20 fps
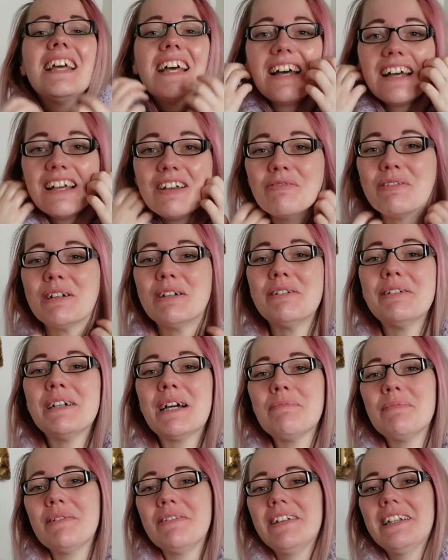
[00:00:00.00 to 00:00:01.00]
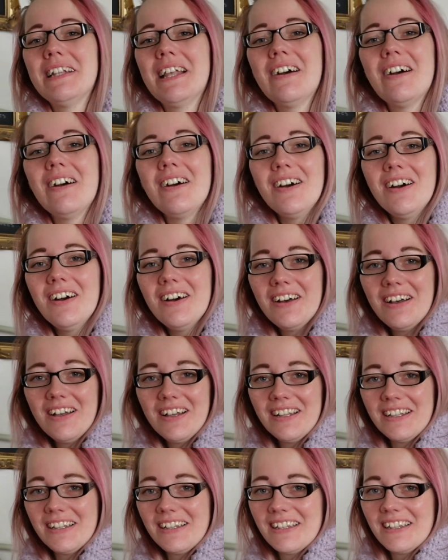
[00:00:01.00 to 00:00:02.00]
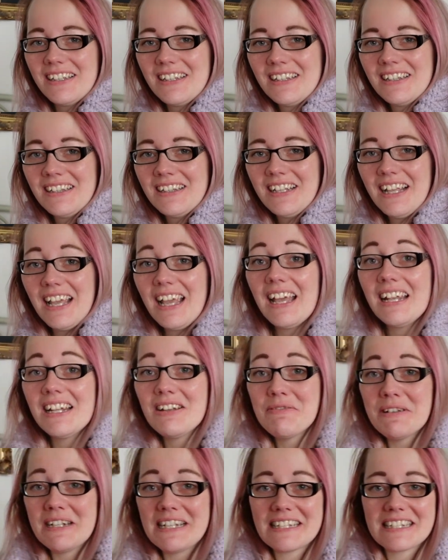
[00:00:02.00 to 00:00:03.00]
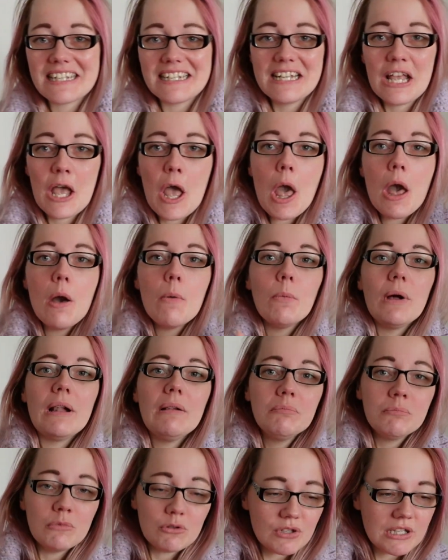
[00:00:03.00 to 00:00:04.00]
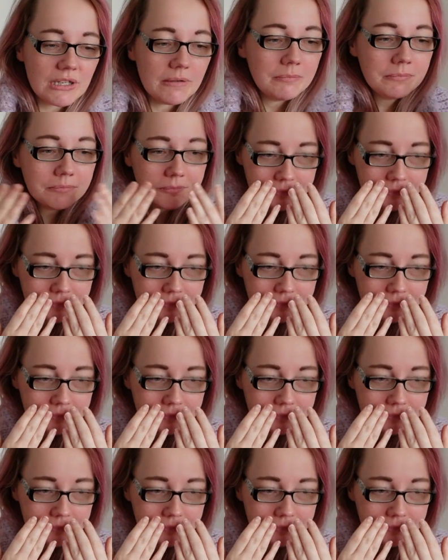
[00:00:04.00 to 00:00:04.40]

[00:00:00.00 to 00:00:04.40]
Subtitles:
I'm very happy with it. Oh, and I finished it. Well, mostly.